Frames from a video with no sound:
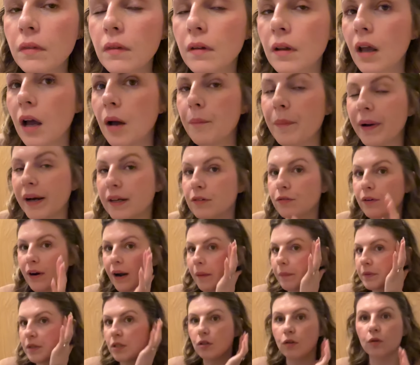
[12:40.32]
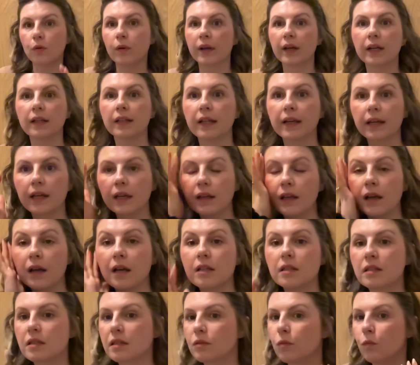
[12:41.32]
a bad rap too quickly,
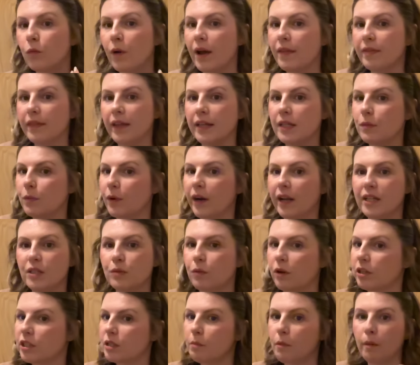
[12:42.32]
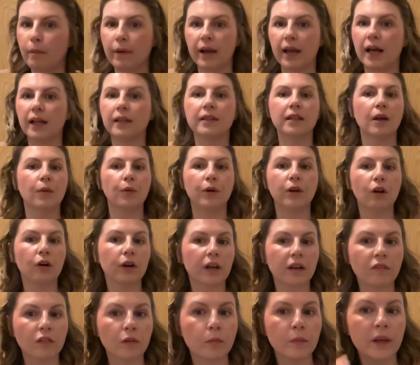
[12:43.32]
because when I swatched them on my hand, they were not
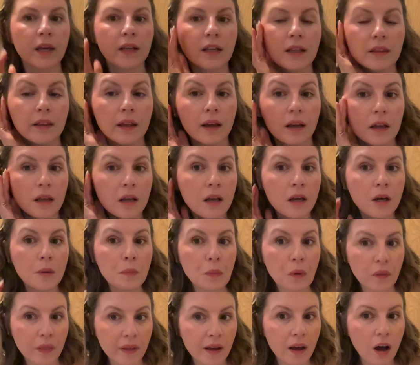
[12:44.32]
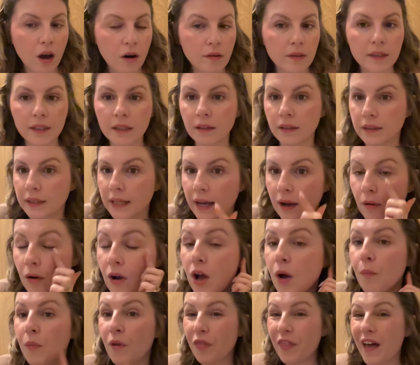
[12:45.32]
giving me anything, but they are a little now.
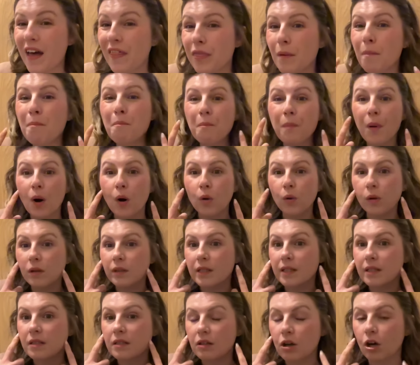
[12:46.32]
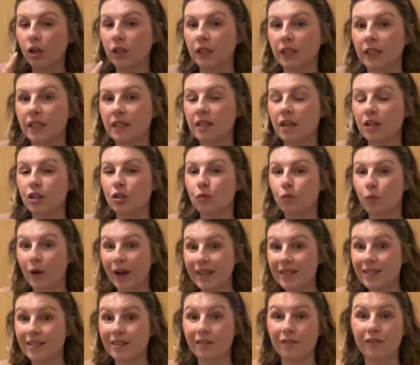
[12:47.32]
But they're the boldest colours, and the
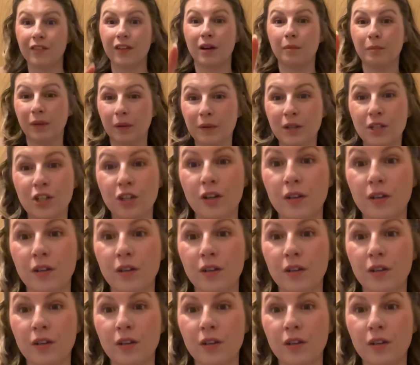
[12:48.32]
rest of them, let me show